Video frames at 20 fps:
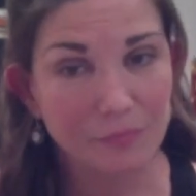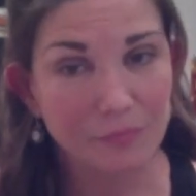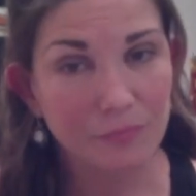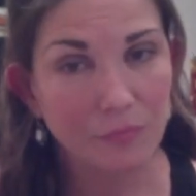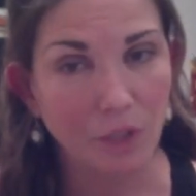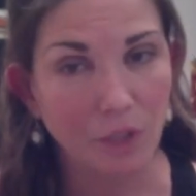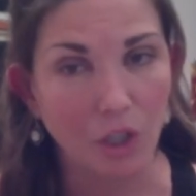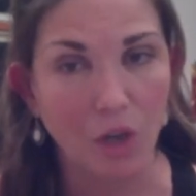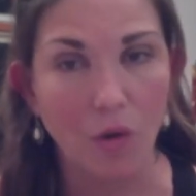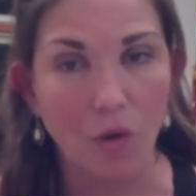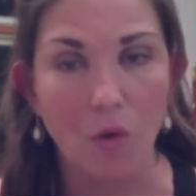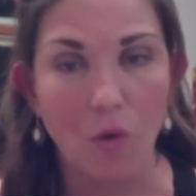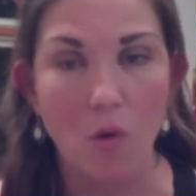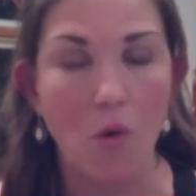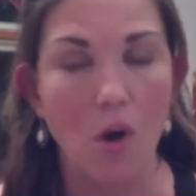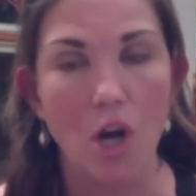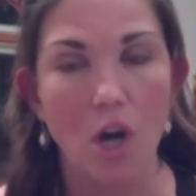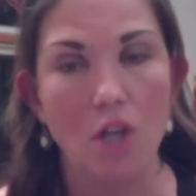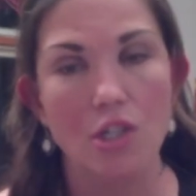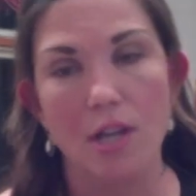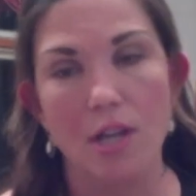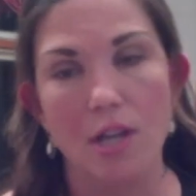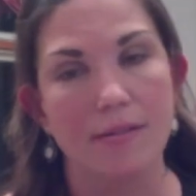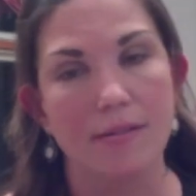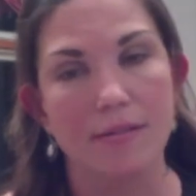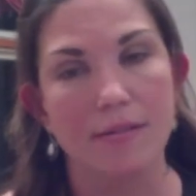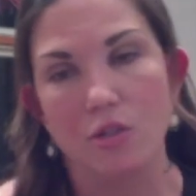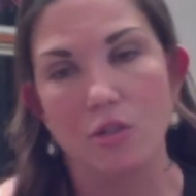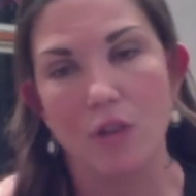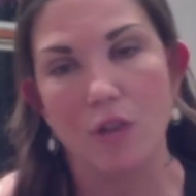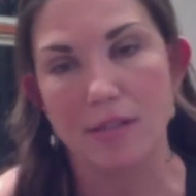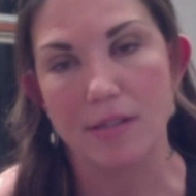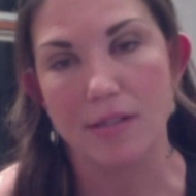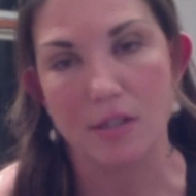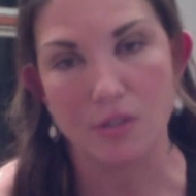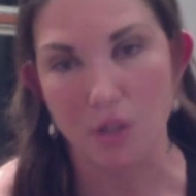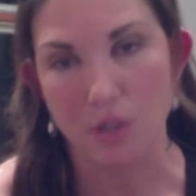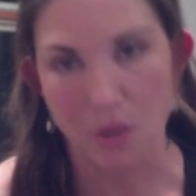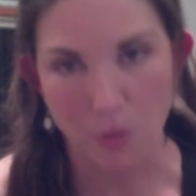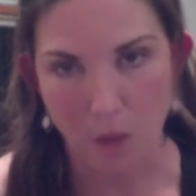you know, or just dress a
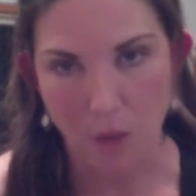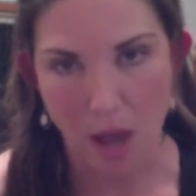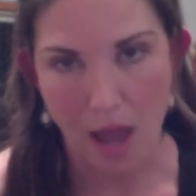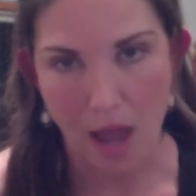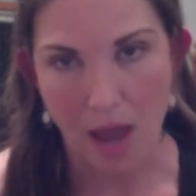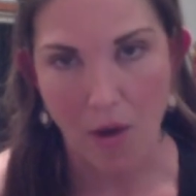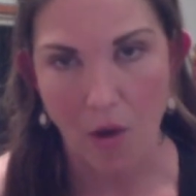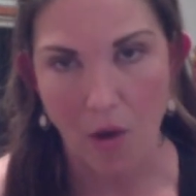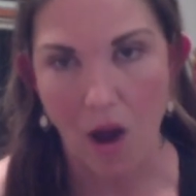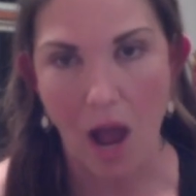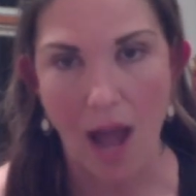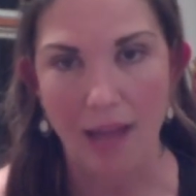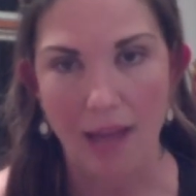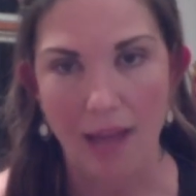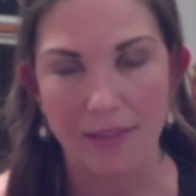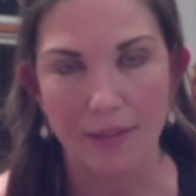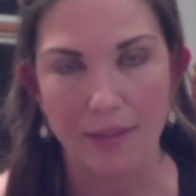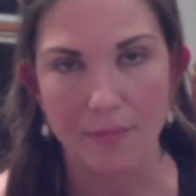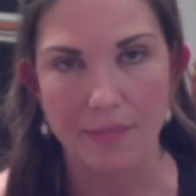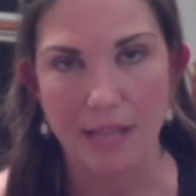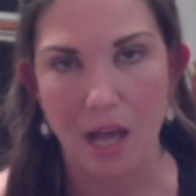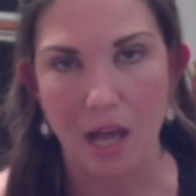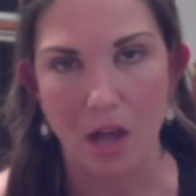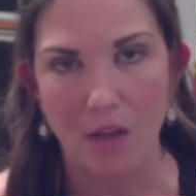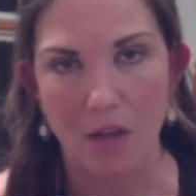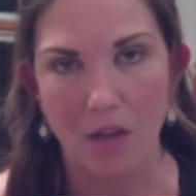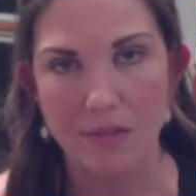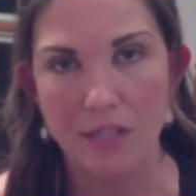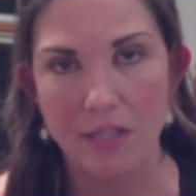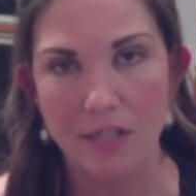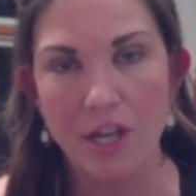certain way or hide themselves